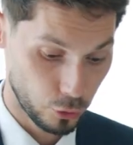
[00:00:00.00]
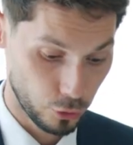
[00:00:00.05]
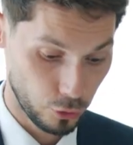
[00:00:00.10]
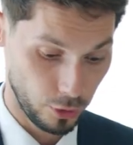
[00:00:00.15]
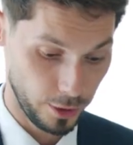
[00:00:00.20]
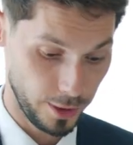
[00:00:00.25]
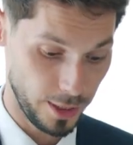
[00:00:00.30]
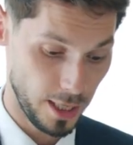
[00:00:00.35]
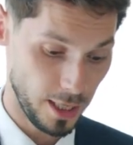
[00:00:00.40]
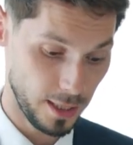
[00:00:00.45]

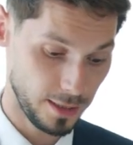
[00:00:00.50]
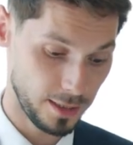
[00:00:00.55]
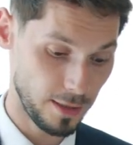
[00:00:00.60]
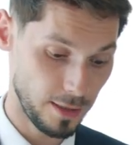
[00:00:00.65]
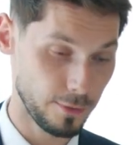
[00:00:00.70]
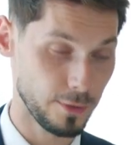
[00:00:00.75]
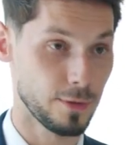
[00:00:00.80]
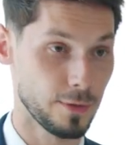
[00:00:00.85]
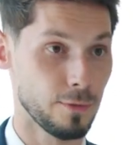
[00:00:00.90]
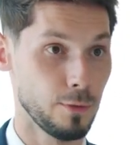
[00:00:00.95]
with the
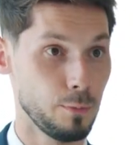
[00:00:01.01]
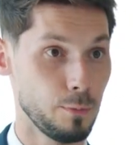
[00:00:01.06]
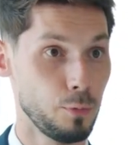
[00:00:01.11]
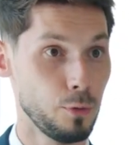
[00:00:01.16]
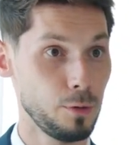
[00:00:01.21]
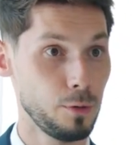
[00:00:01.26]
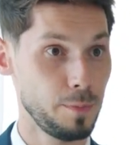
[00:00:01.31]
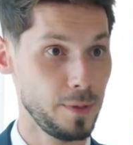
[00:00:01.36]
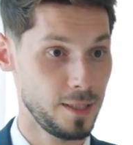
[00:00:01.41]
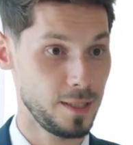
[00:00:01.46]
advice they're
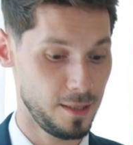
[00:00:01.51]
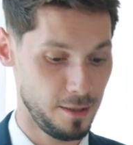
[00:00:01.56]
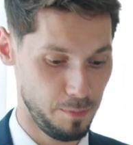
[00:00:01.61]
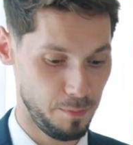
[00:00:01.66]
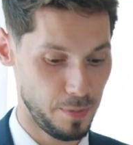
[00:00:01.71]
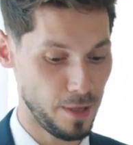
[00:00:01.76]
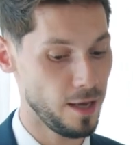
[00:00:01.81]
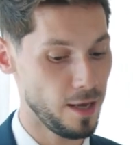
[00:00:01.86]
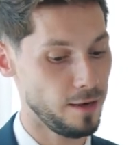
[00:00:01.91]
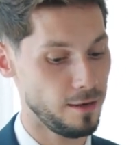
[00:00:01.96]
being
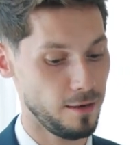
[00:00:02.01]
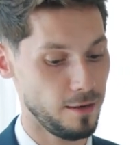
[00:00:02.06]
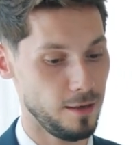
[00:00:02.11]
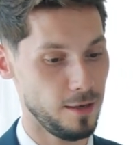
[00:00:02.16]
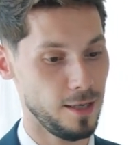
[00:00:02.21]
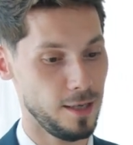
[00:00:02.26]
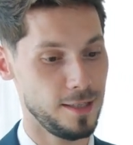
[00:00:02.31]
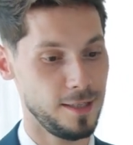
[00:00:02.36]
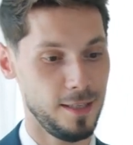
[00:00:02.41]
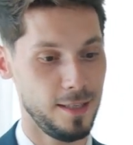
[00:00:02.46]
given
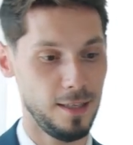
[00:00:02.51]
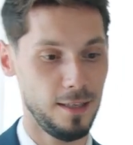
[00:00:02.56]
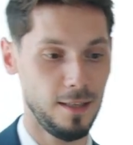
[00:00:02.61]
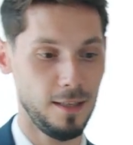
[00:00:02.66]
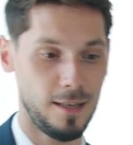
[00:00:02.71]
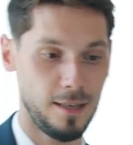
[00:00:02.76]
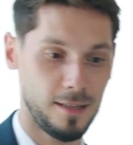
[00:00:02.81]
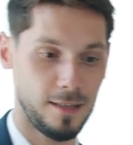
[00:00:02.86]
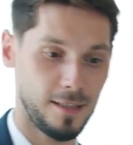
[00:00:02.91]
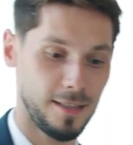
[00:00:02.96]
and more